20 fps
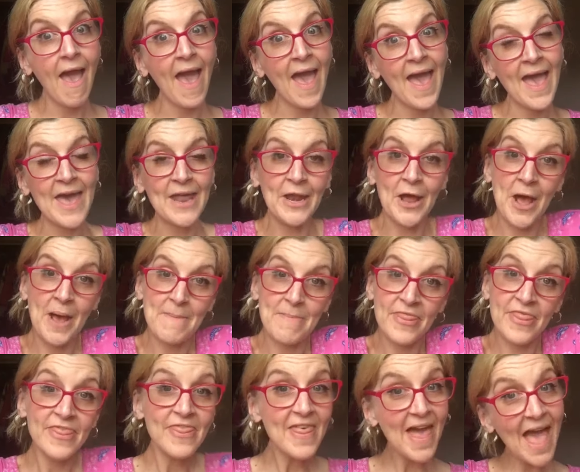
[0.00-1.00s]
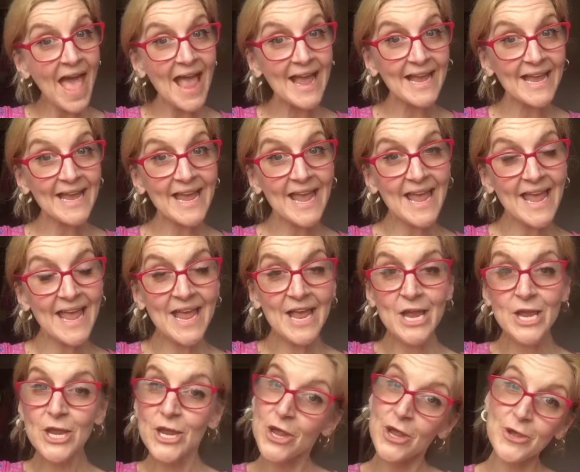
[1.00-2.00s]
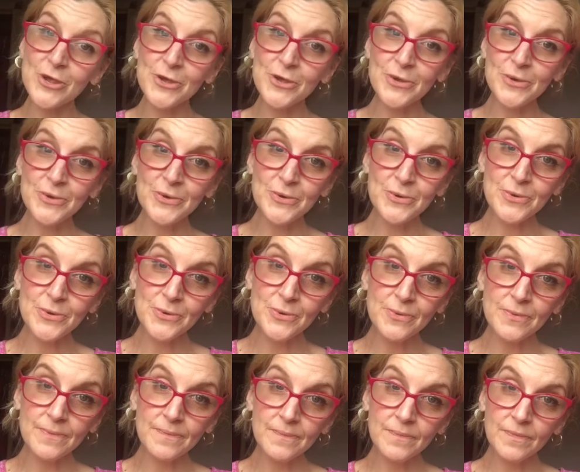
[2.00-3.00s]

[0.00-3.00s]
And I'm thanking you